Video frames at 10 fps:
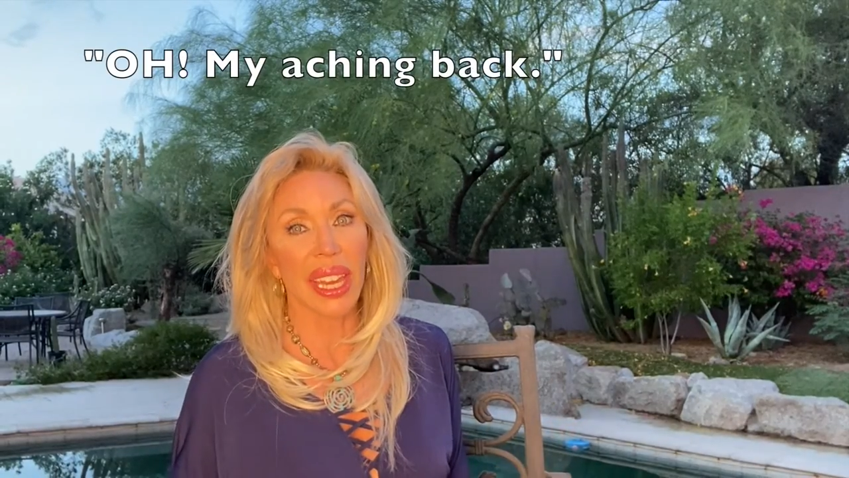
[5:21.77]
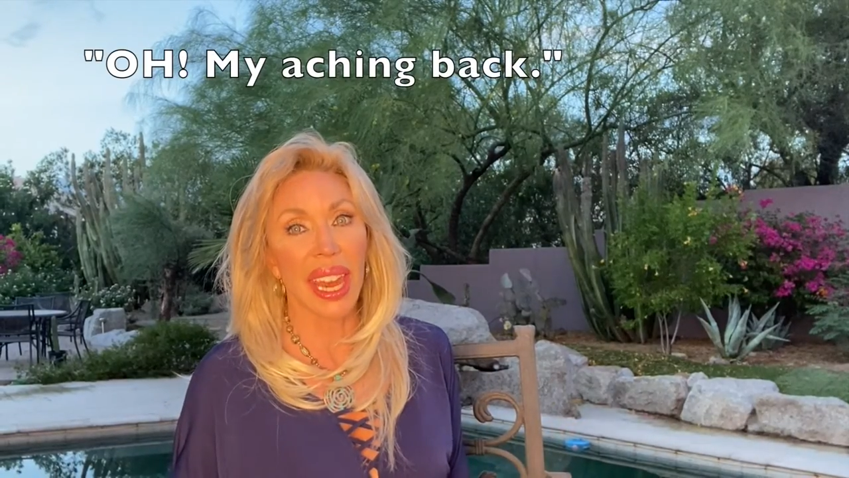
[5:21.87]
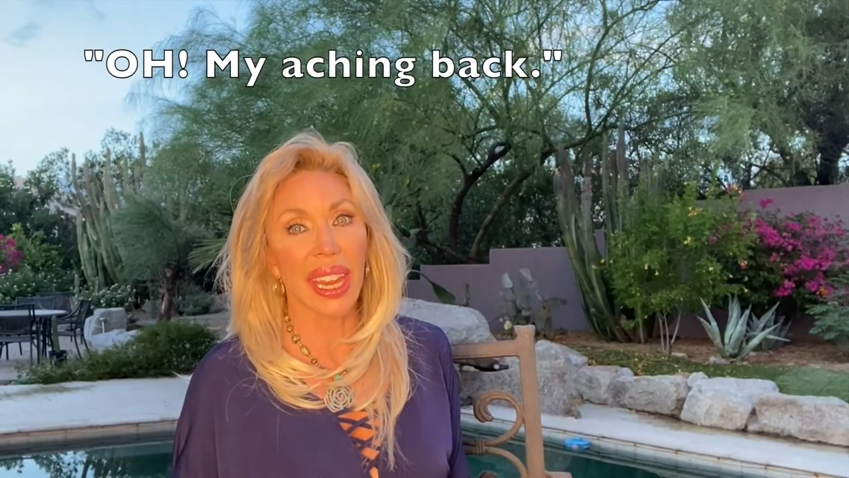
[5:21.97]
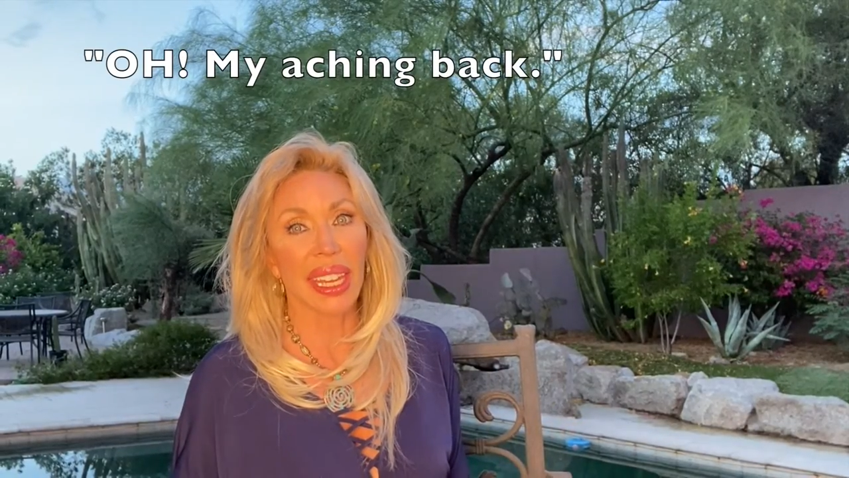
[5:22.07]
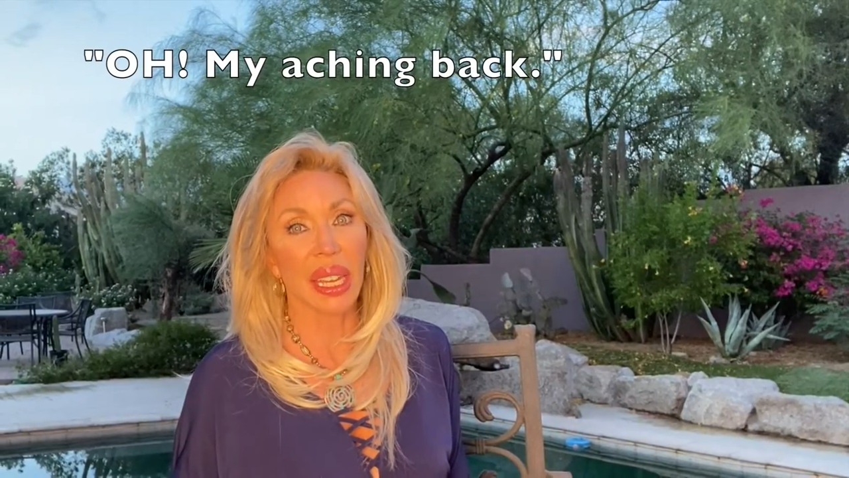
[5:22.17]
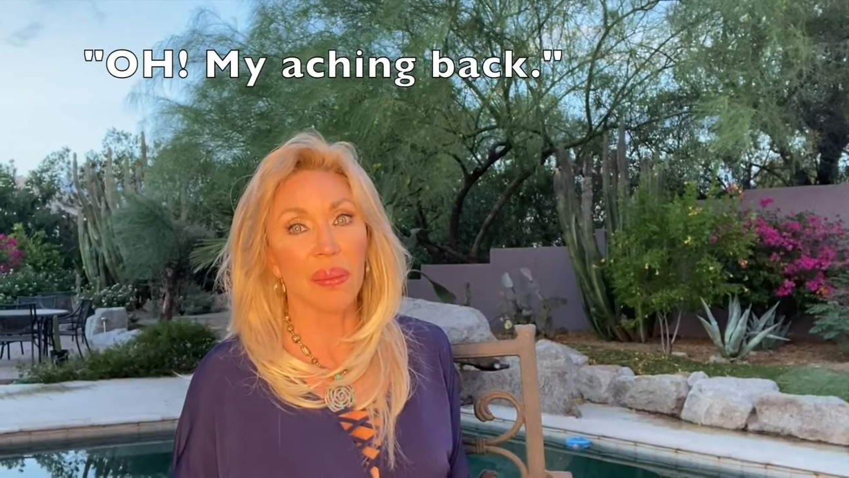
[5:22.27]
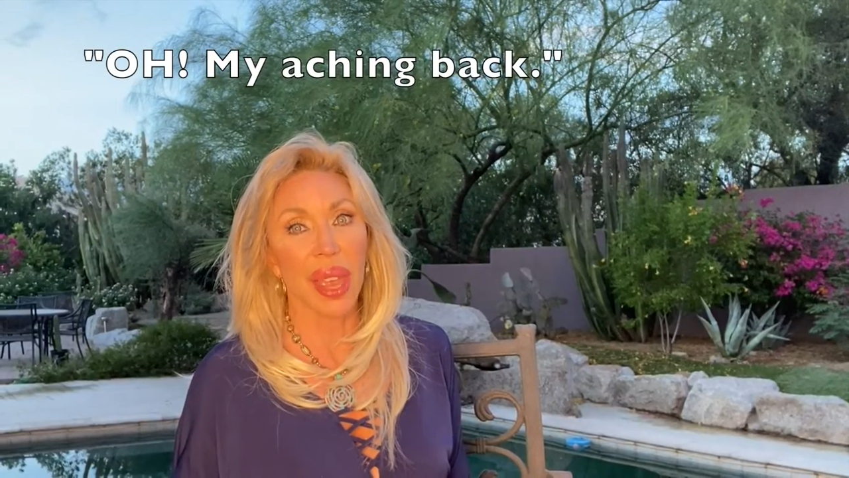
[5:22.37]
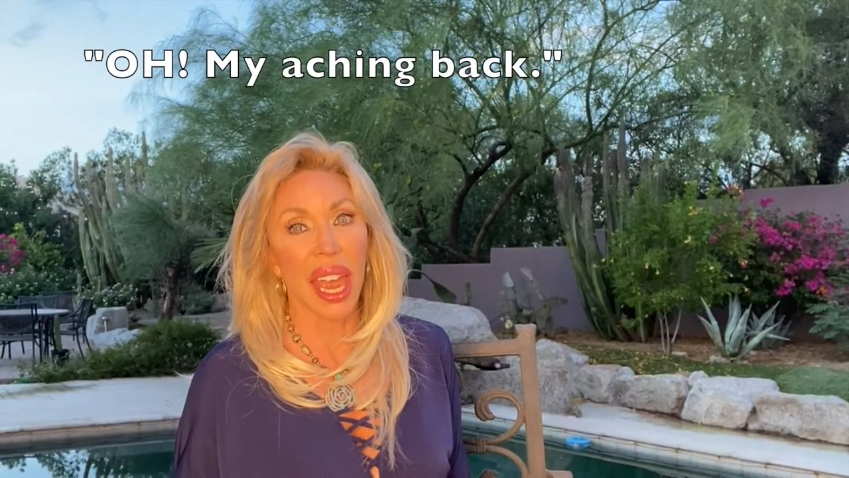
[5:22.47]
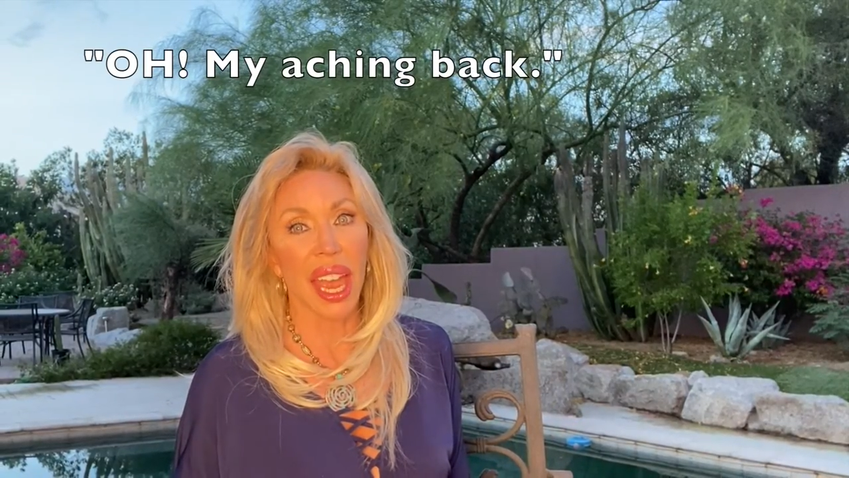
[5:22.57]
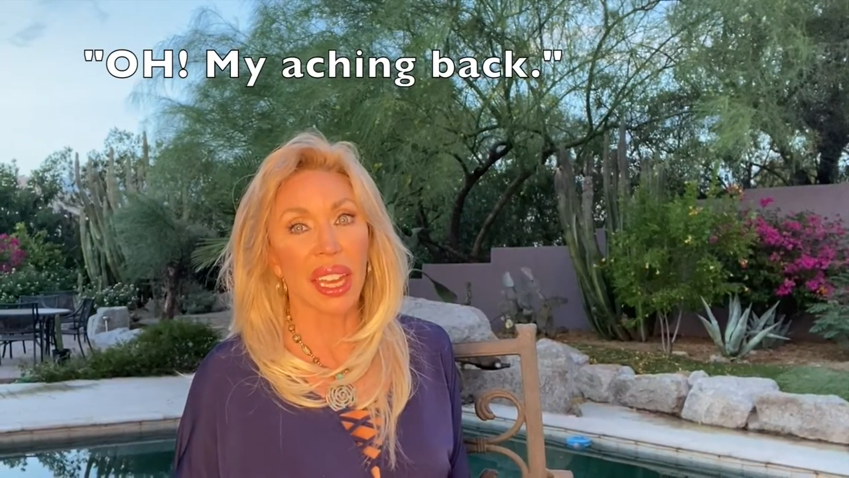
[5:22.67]
aching
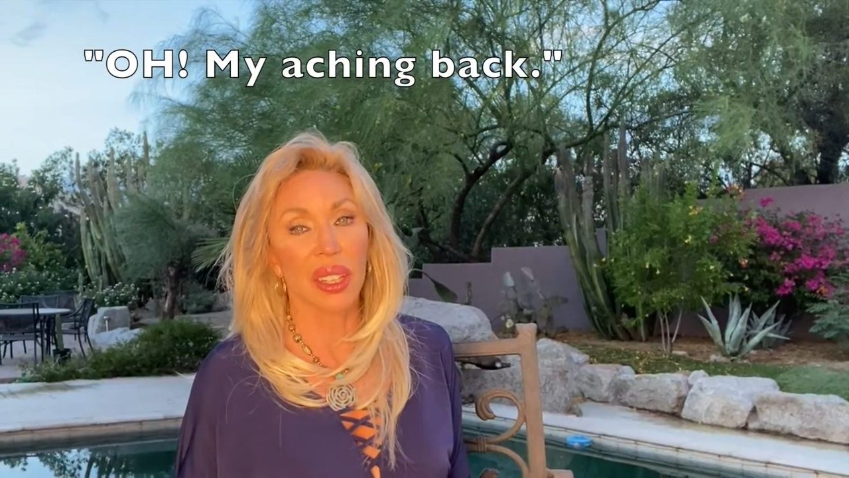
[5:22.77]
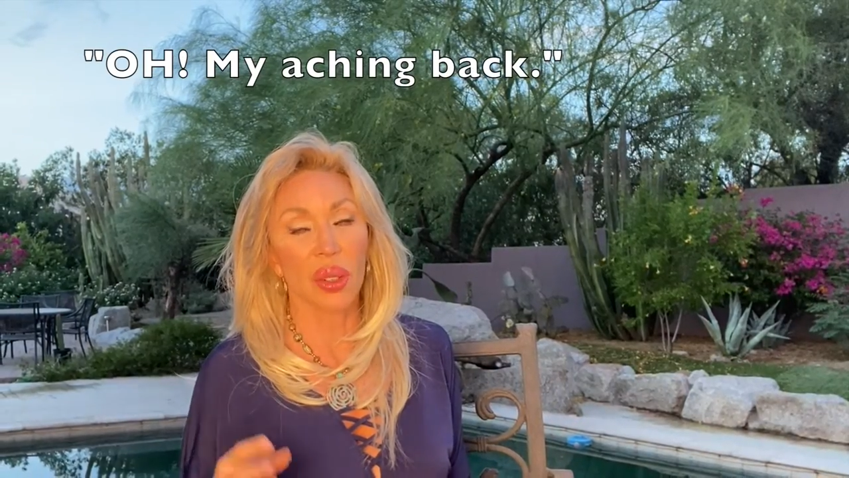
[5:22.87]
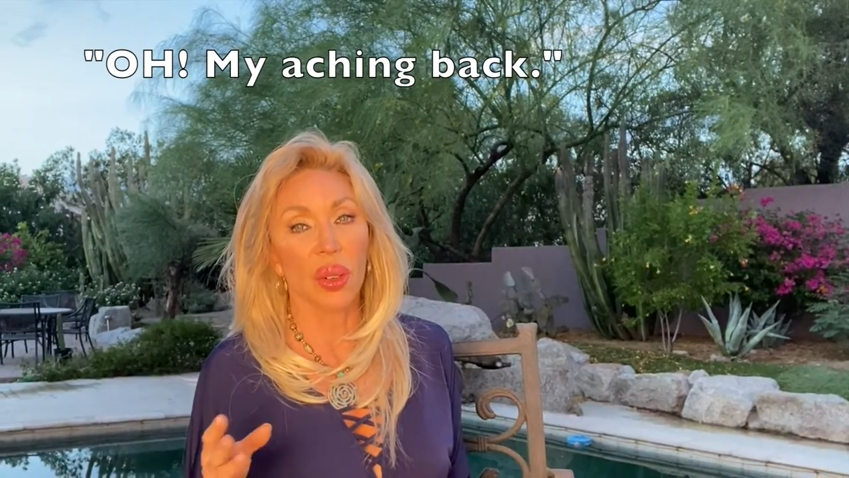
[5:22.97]
back,